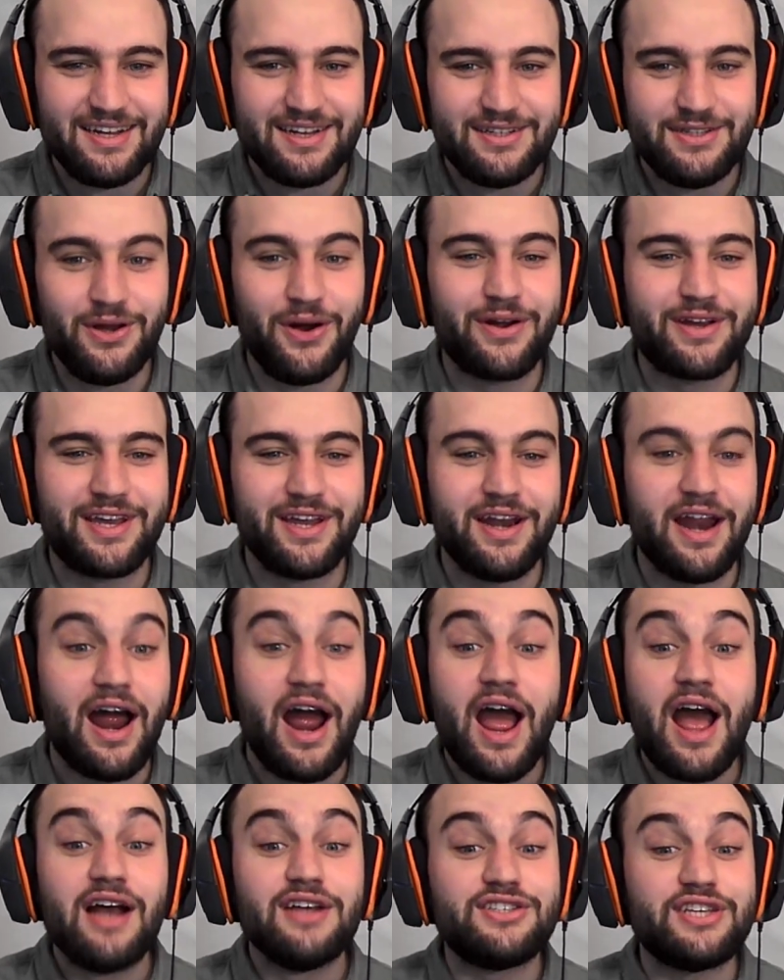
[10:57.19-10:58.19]

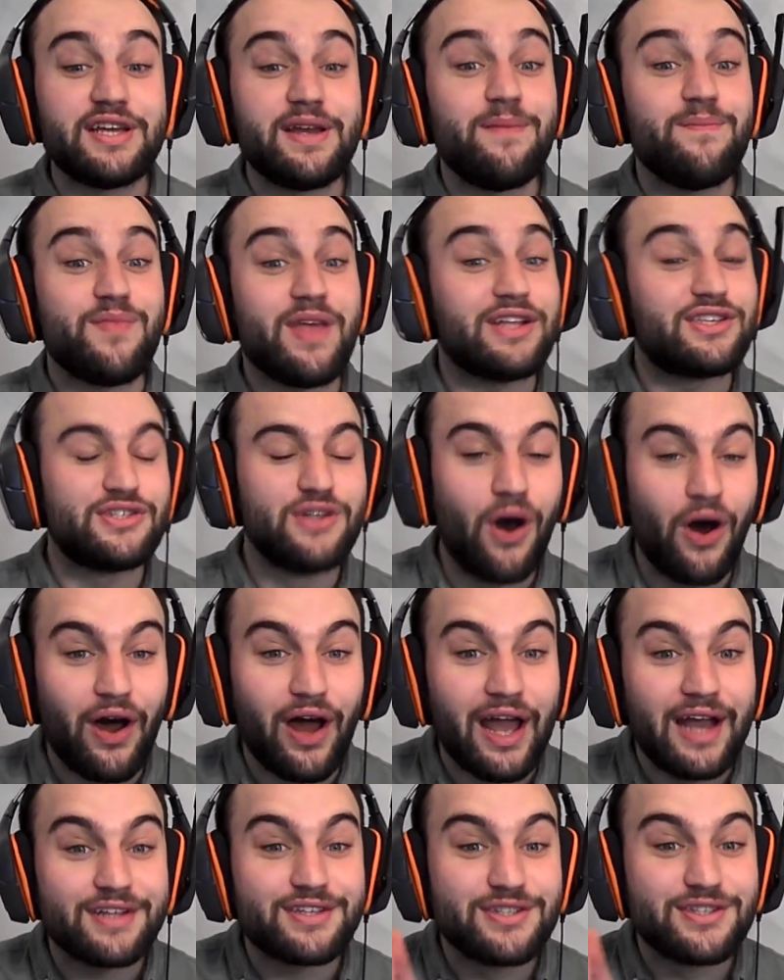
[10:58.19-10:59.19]
It's
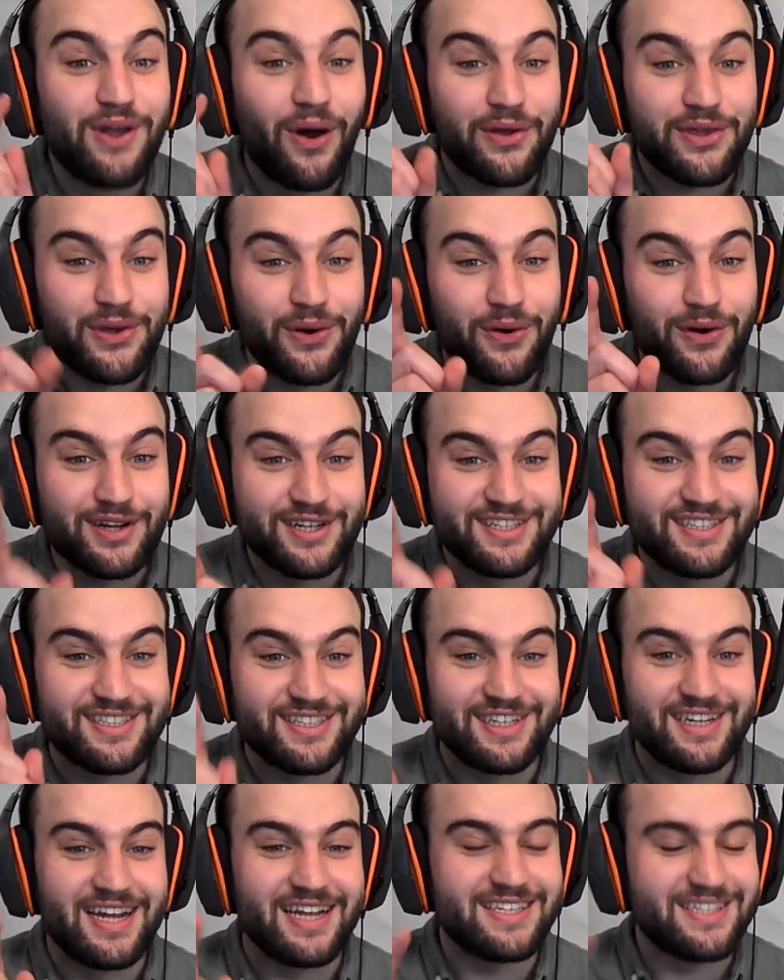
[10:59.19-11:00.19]
not
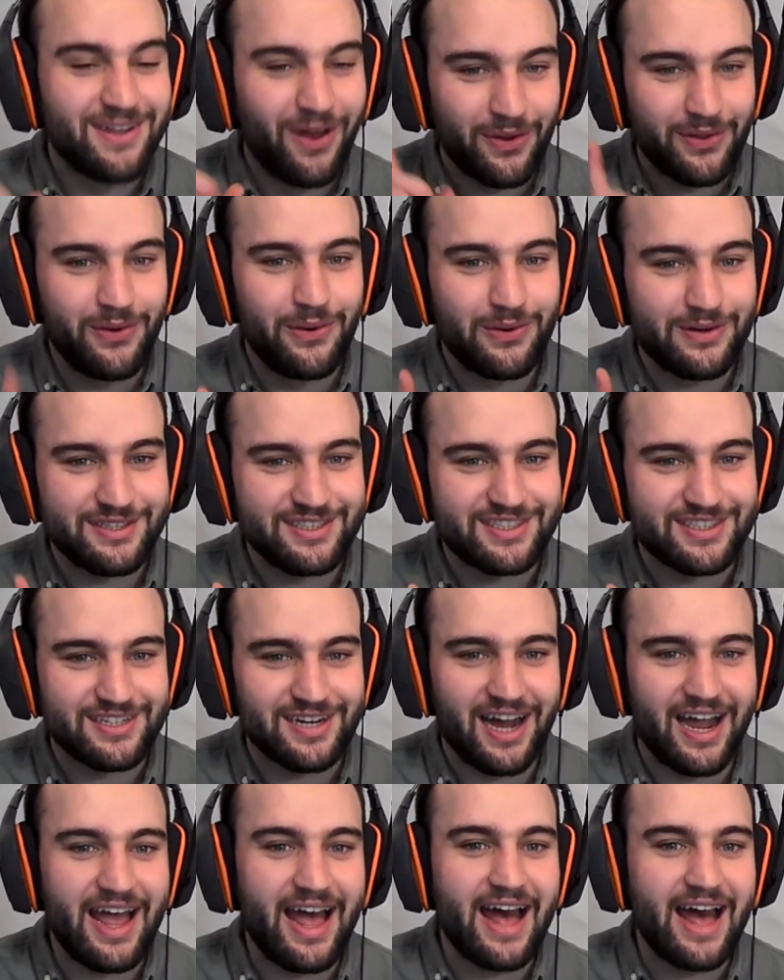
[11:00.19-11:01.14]
Jorgensen. It's not Jorgensen. I